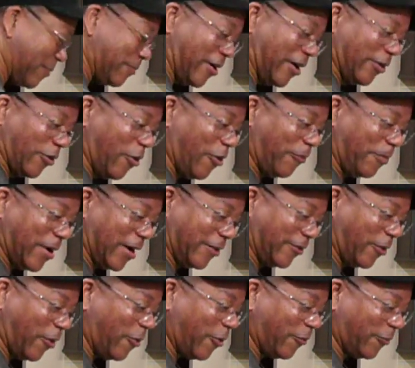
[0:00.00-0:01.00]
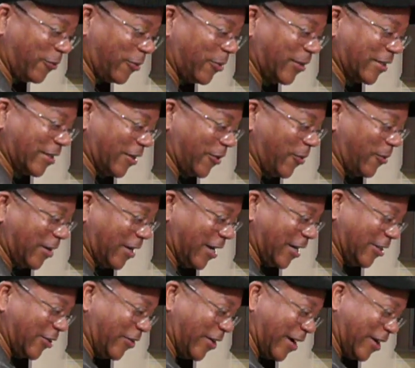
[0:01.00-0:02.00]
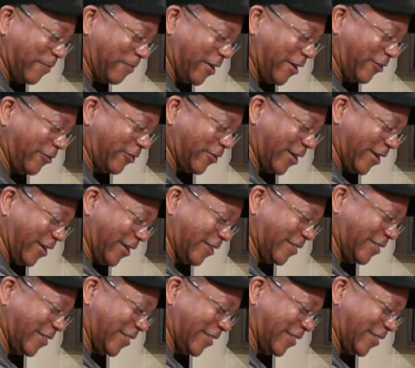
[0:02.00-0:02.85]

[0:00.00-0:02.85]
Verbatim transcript: My old, mon, old, or is it au contraire, my friend?